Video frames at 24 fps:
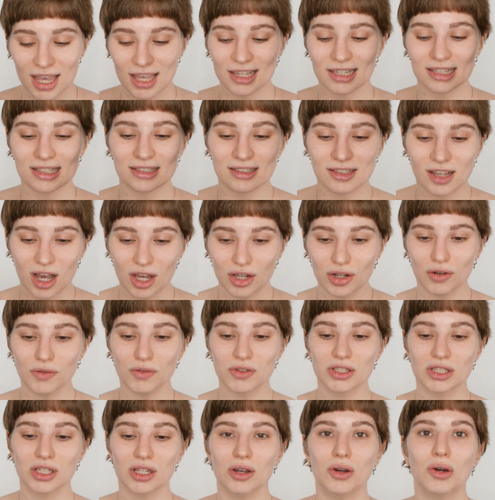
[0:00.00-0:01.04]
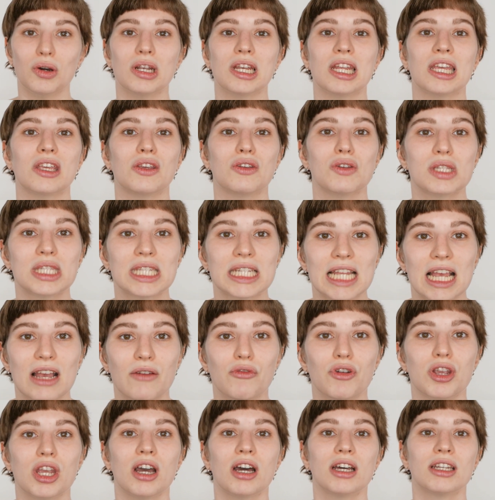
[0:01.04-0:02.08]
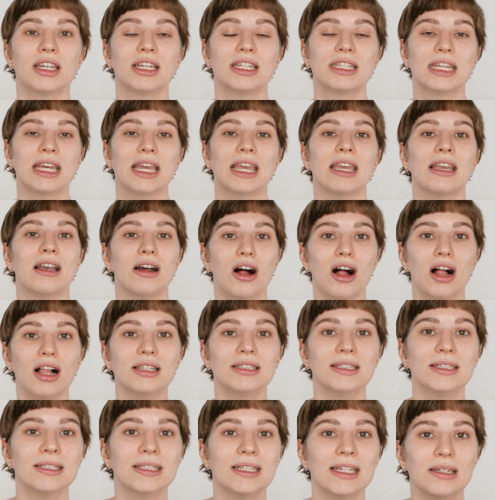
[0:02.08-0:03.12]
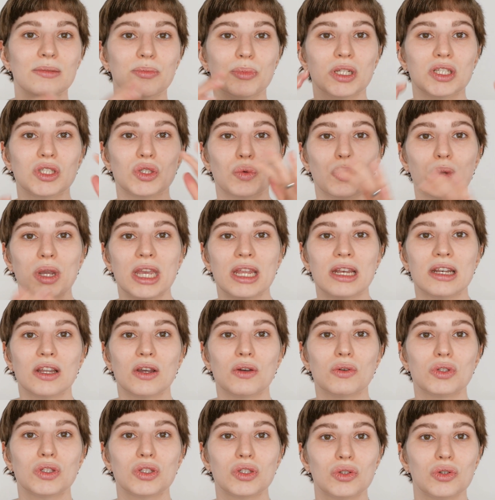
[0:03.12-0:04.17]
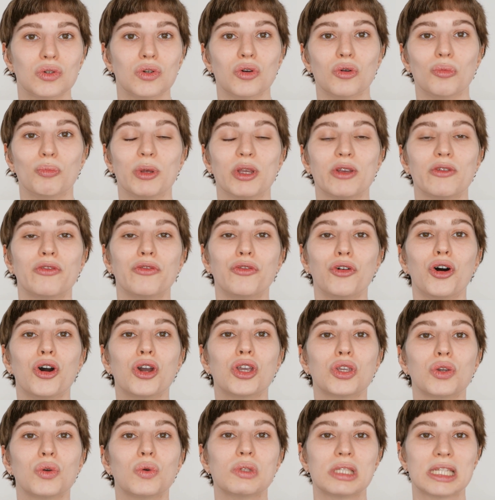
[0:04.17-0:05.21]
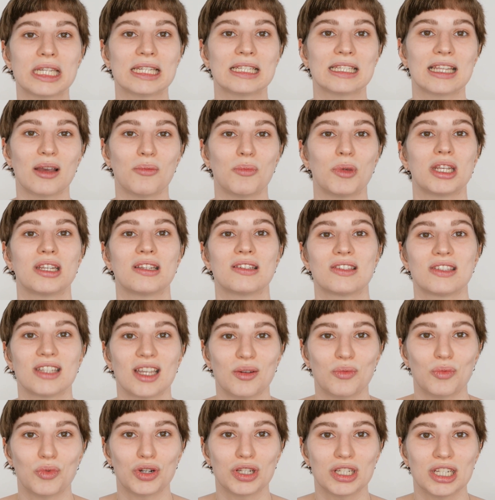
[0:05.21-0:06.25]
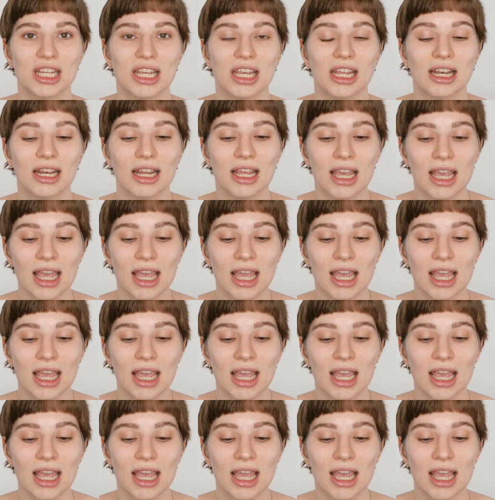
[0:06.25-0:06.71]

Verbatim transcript: Start off slowly, use it every other day, alternate between those two before using them in the same routine.